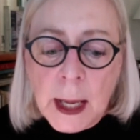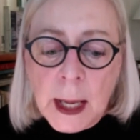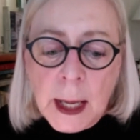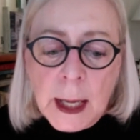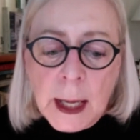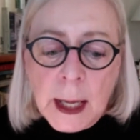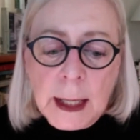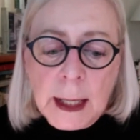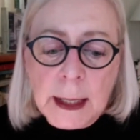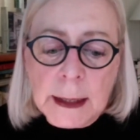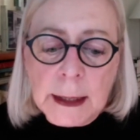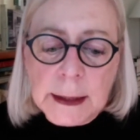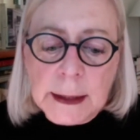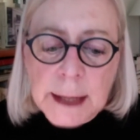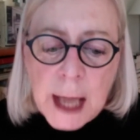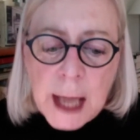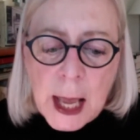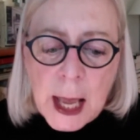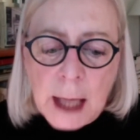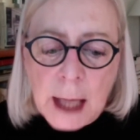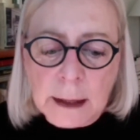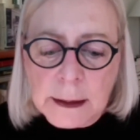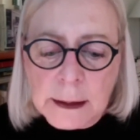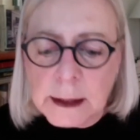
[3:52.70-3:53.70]
In
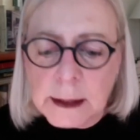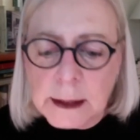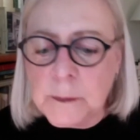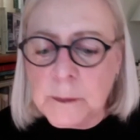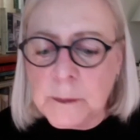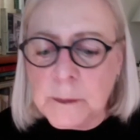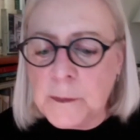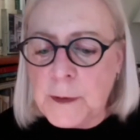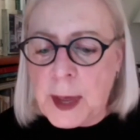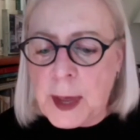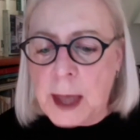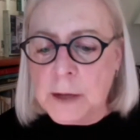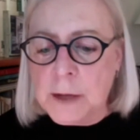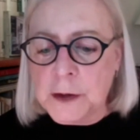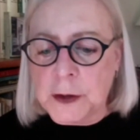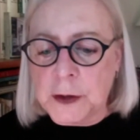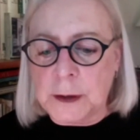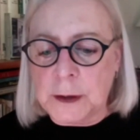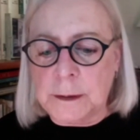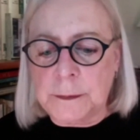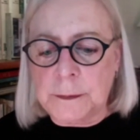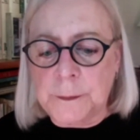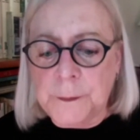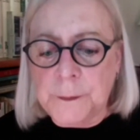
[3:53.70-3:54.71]
tag team
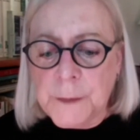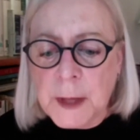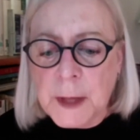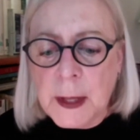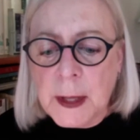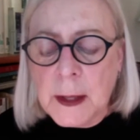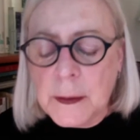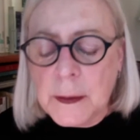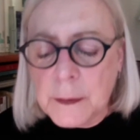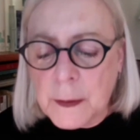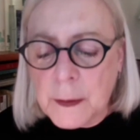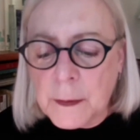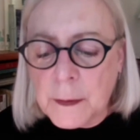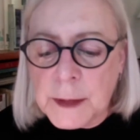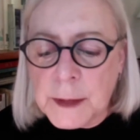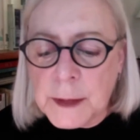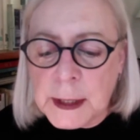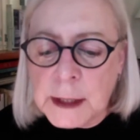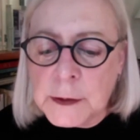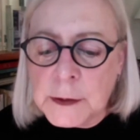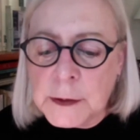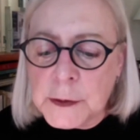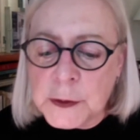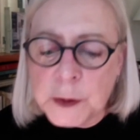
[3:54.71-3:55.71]
fashion,
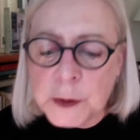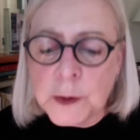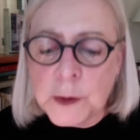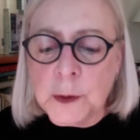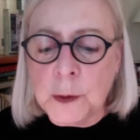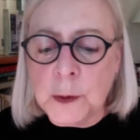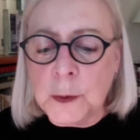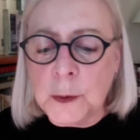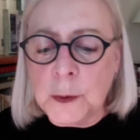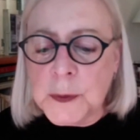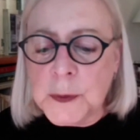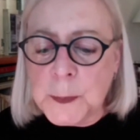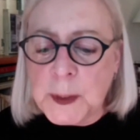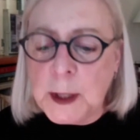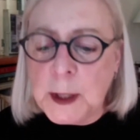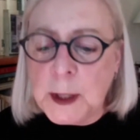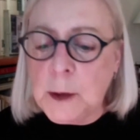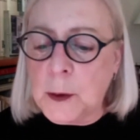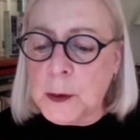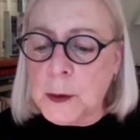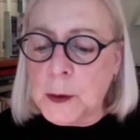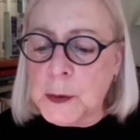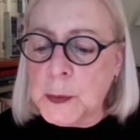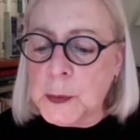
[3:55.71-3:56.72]
these 2
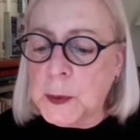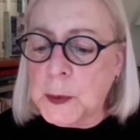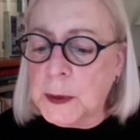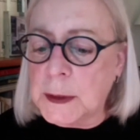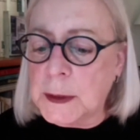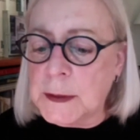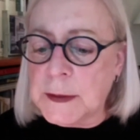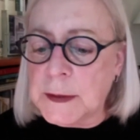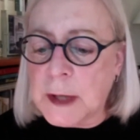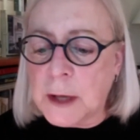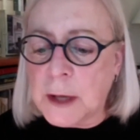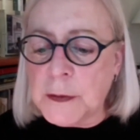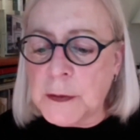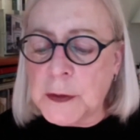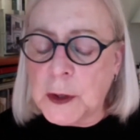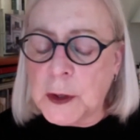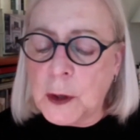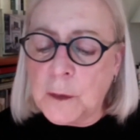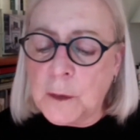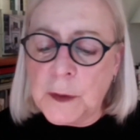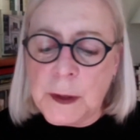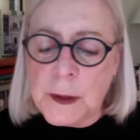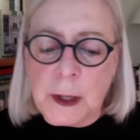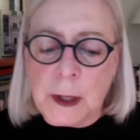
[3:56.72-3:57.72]
speakers will discuss
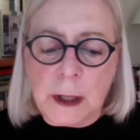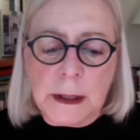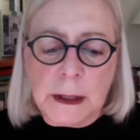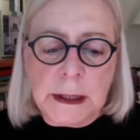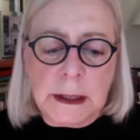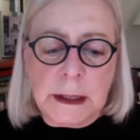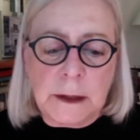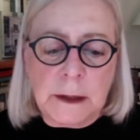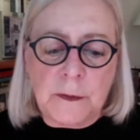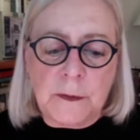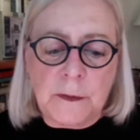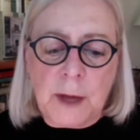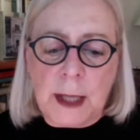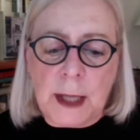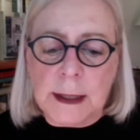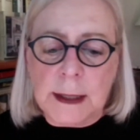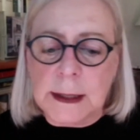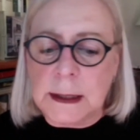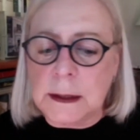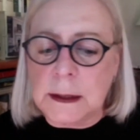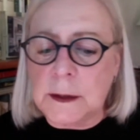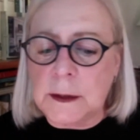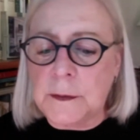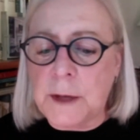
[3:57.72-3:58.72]
COVID-19
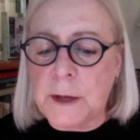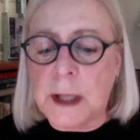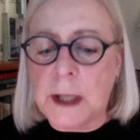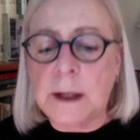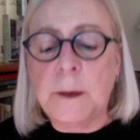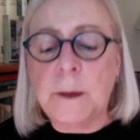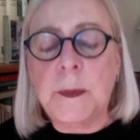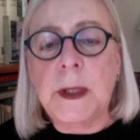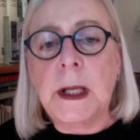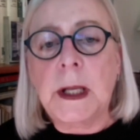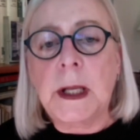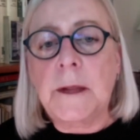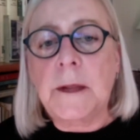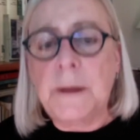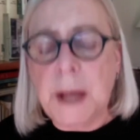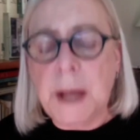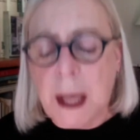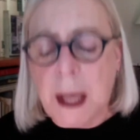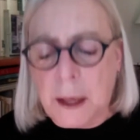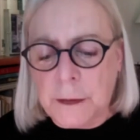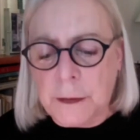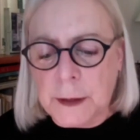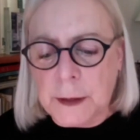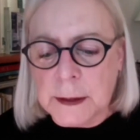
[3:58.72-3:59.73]
vaccine development and the
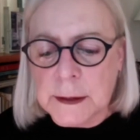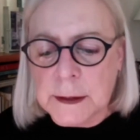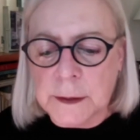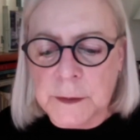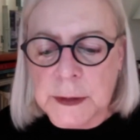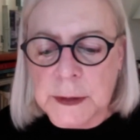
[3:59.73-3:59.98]
ethics of its